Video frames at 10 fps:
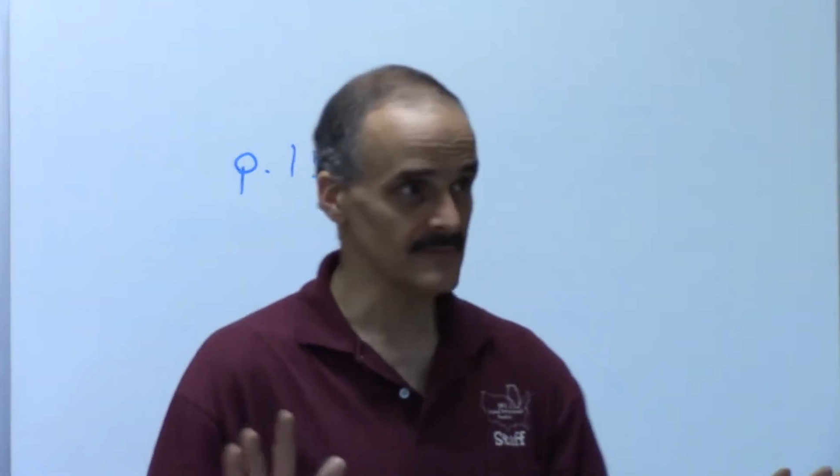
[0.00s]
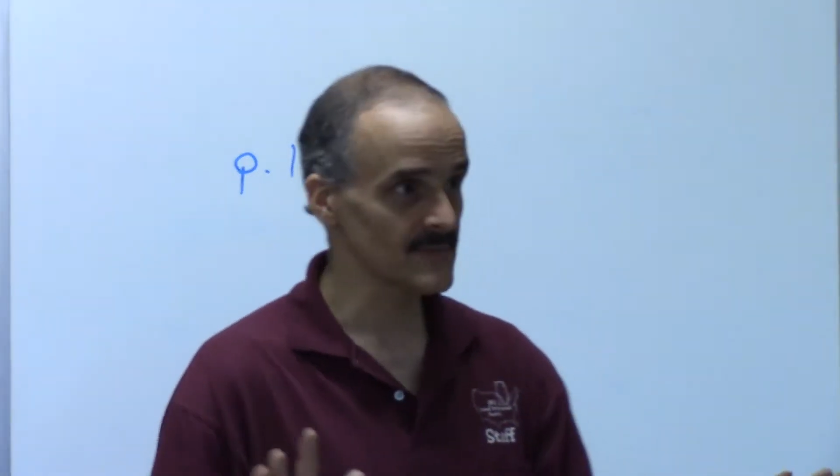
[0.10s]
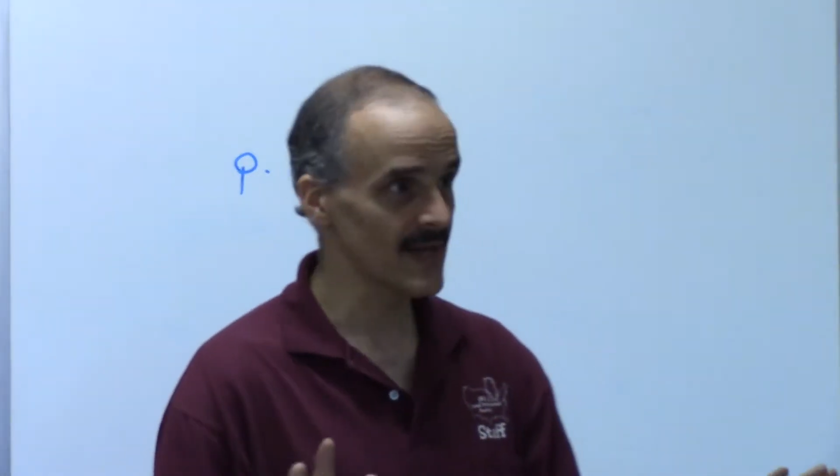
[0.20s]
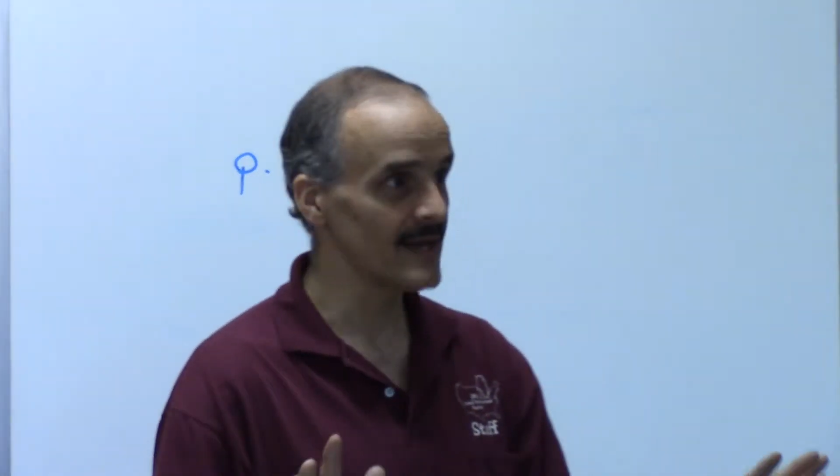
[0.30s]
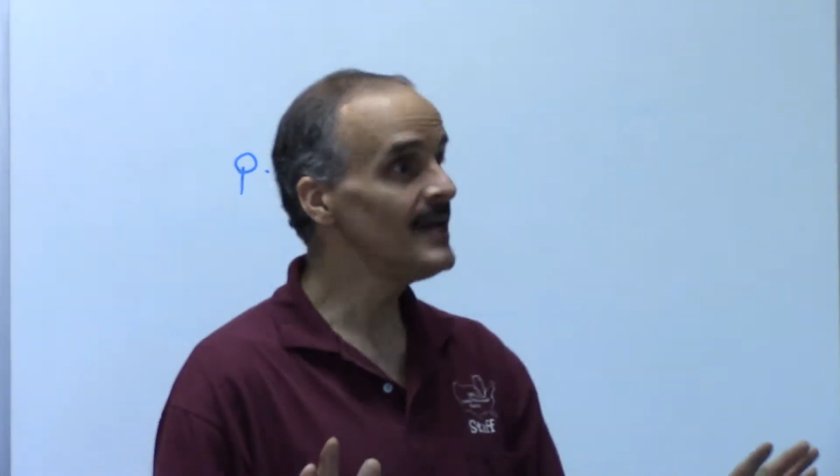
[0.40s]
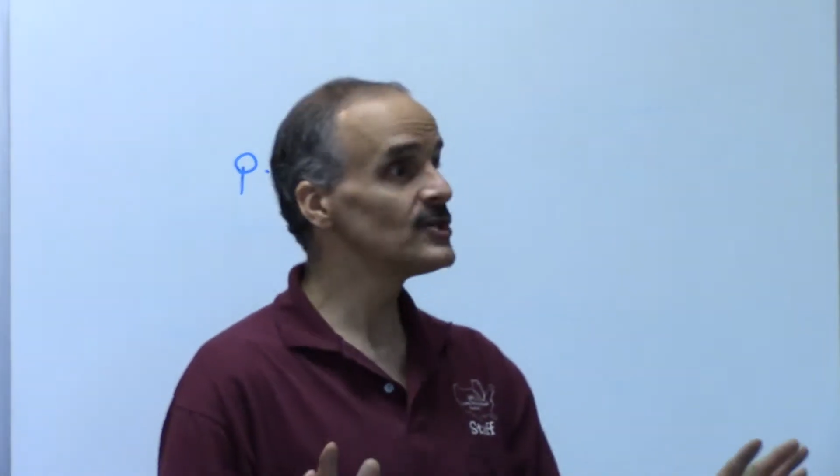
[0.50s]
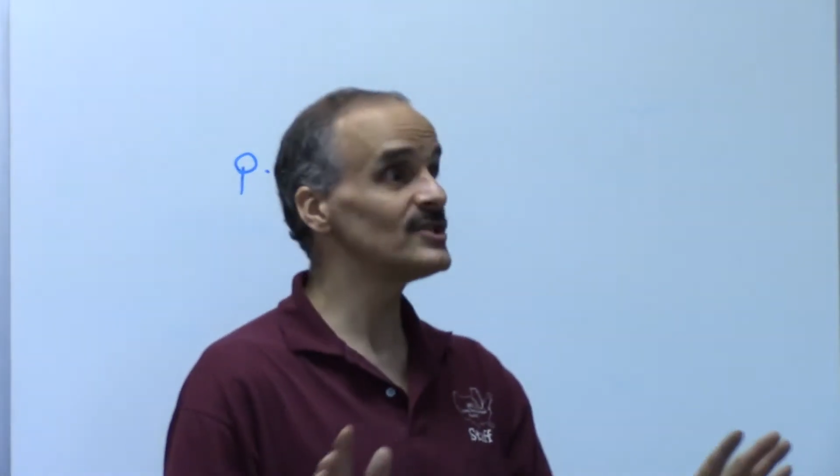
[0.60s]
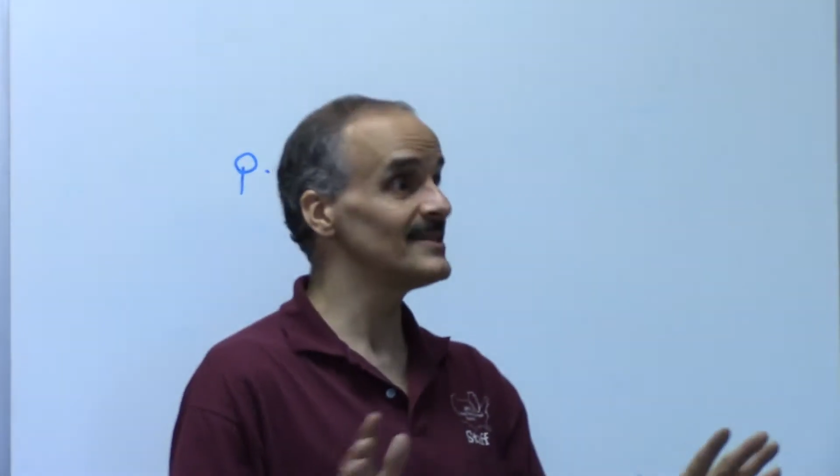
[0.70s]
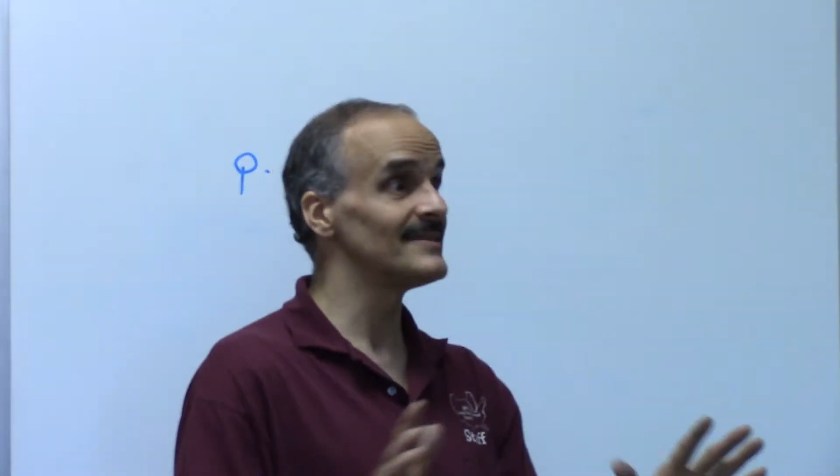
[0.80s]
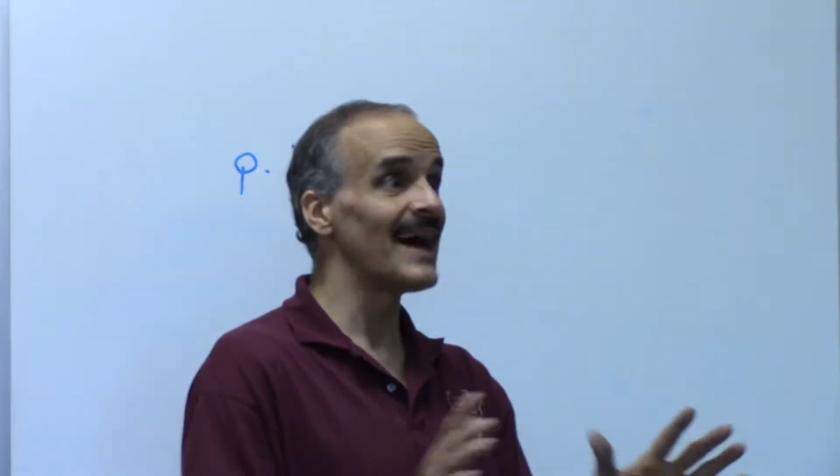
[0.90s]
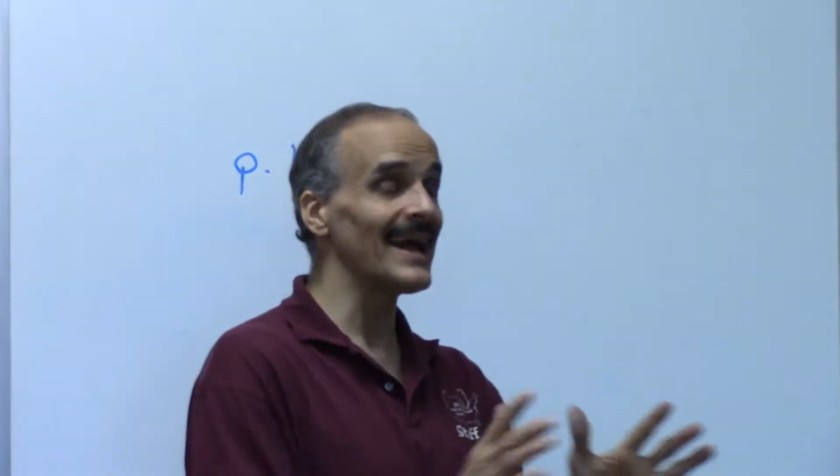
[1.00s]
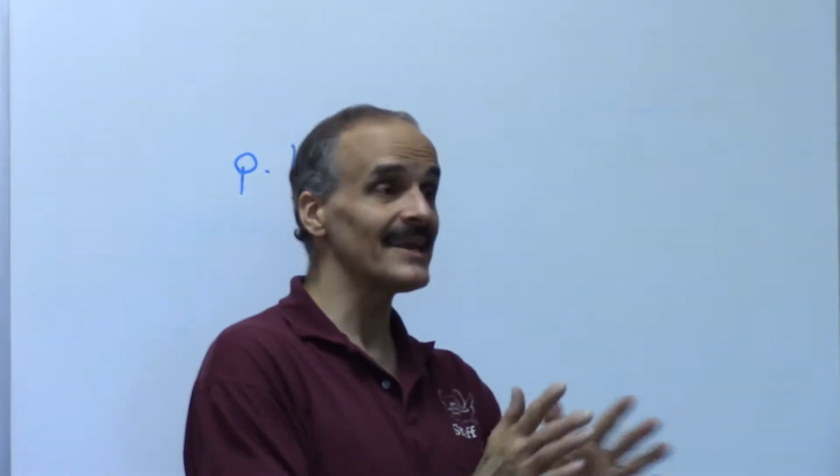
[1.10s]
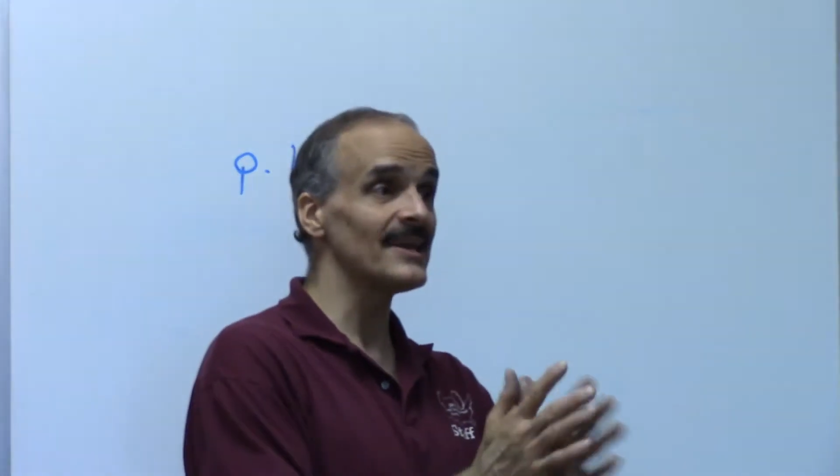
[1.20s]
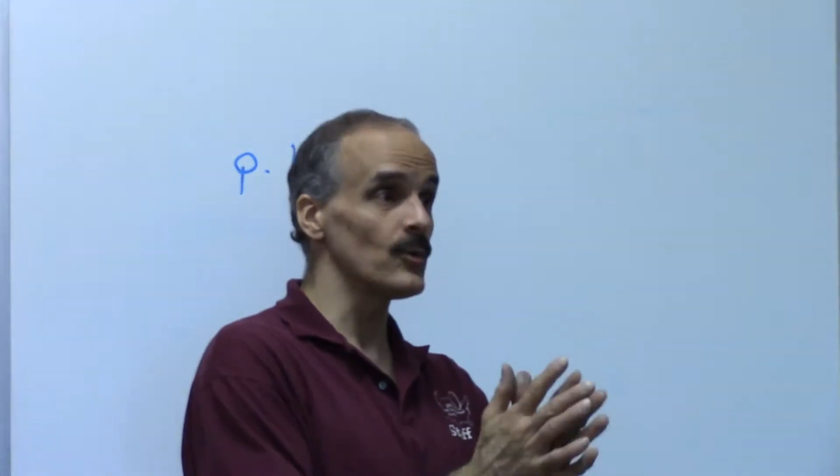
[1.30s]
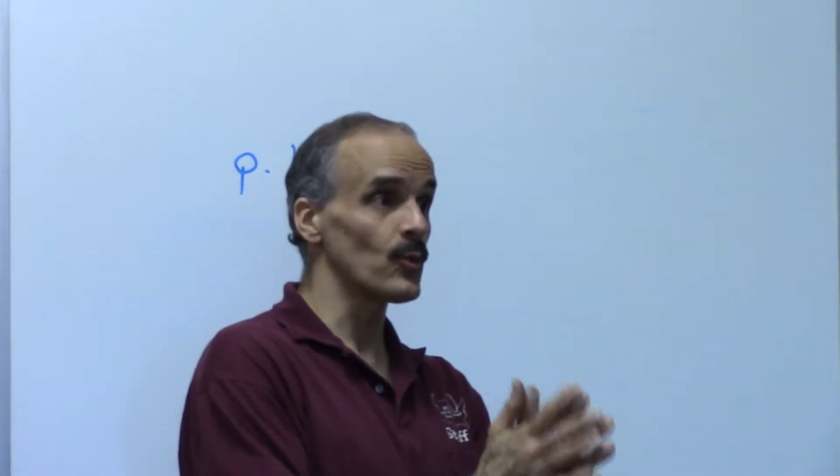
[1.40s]
Okay? She did not
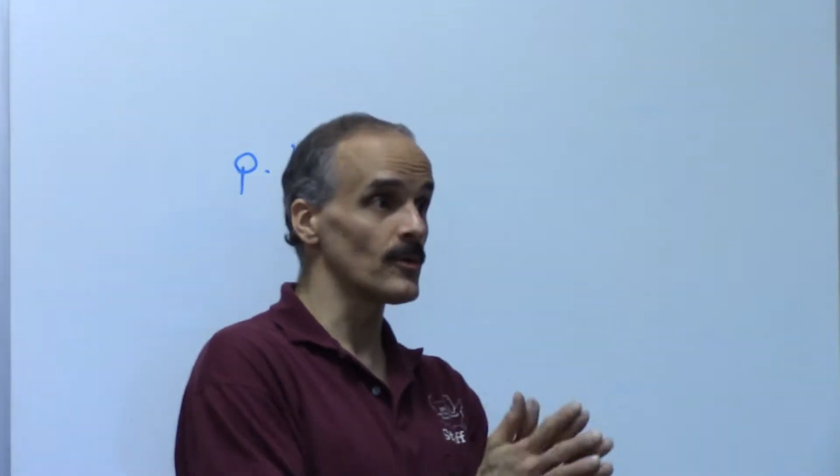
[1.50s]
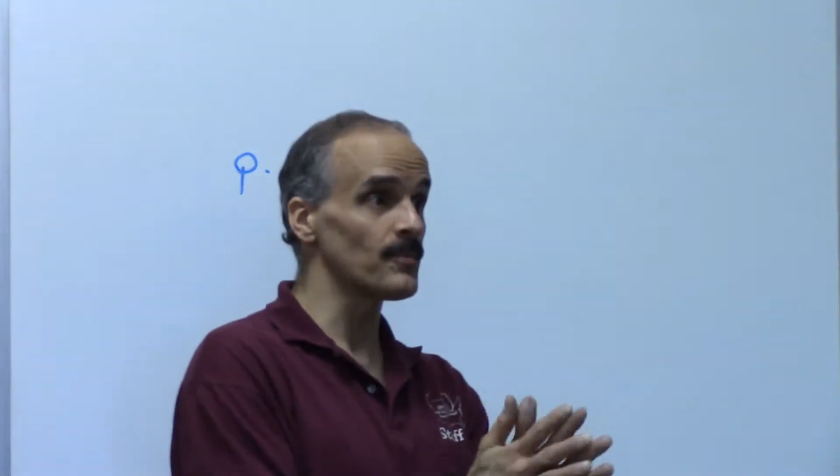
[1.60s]
get it word